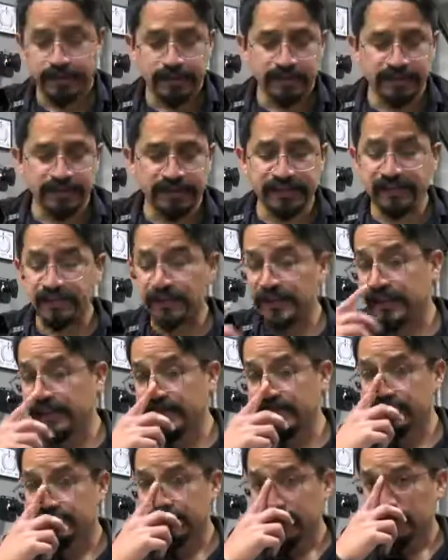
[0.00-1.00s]
This
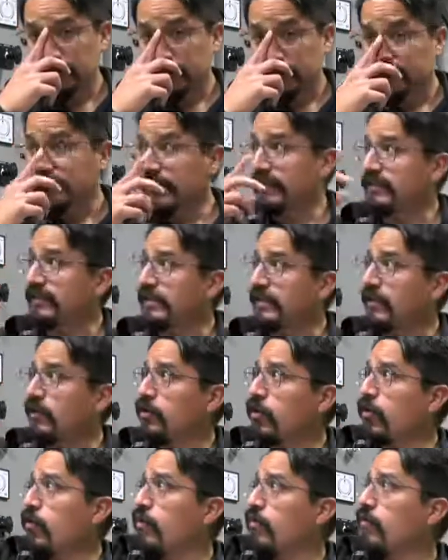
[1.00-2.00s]
means that
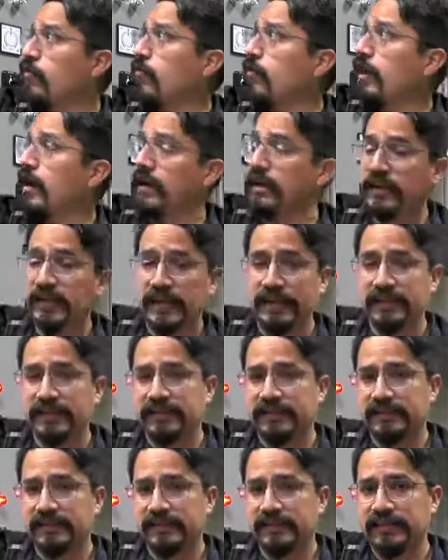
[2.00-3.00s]
TICO 1 and
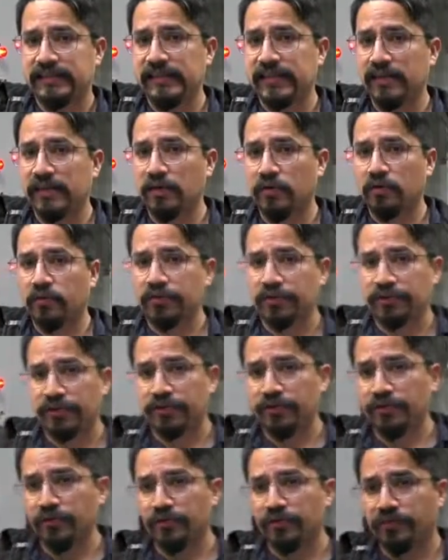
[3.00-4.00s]
TICO
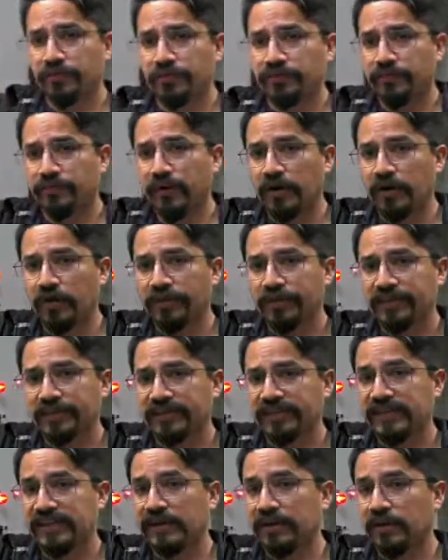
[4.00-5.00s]
2, both
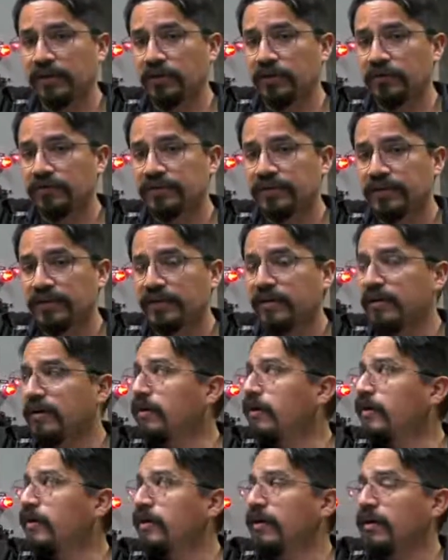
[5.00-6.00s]
TICOs,
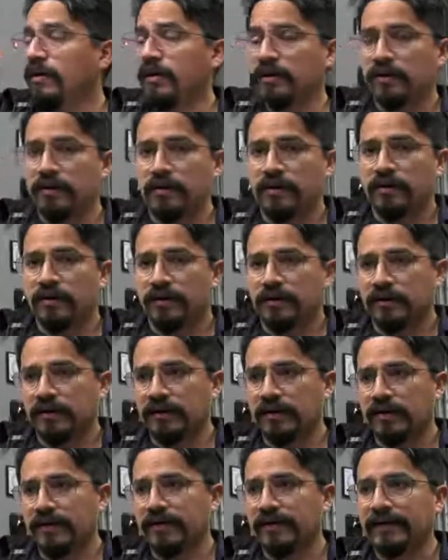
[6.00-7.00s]

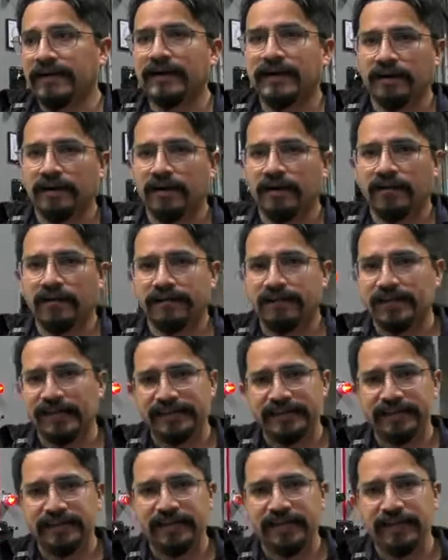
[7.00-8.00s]
are off.
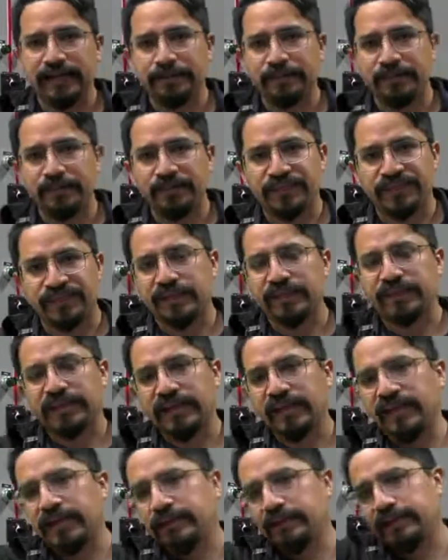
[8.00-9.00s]
Basically, something
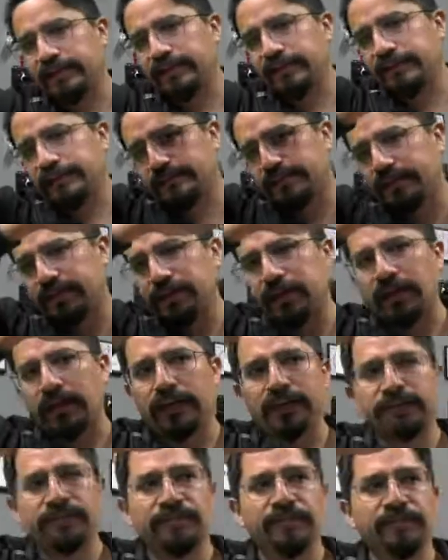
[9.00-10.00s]
happened
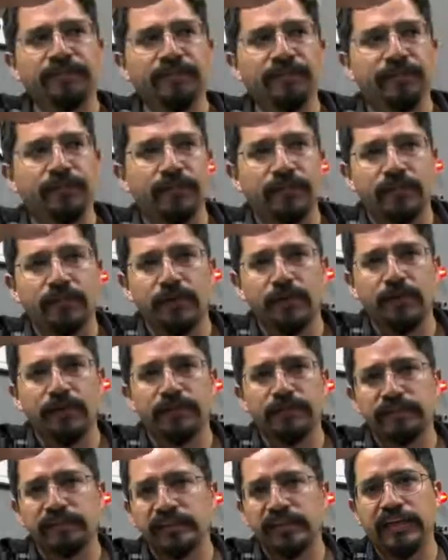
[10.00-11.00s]
on
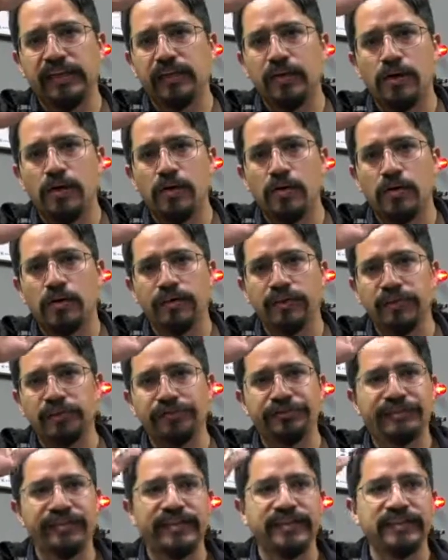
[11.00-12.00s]
TICO or the
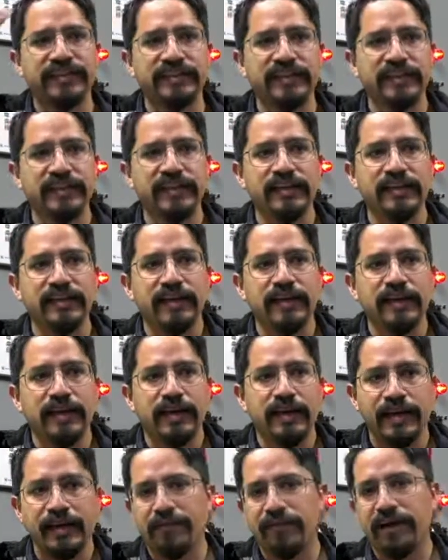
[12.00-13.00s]
utility,
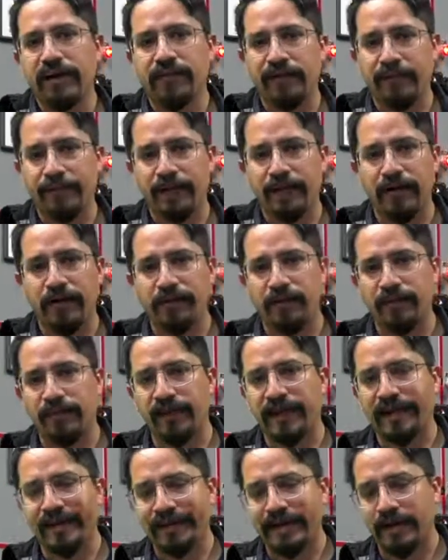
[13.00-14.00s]
and you have a power
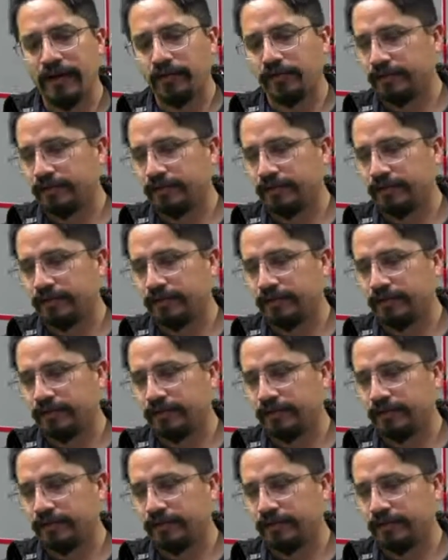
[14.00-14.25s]
blackout.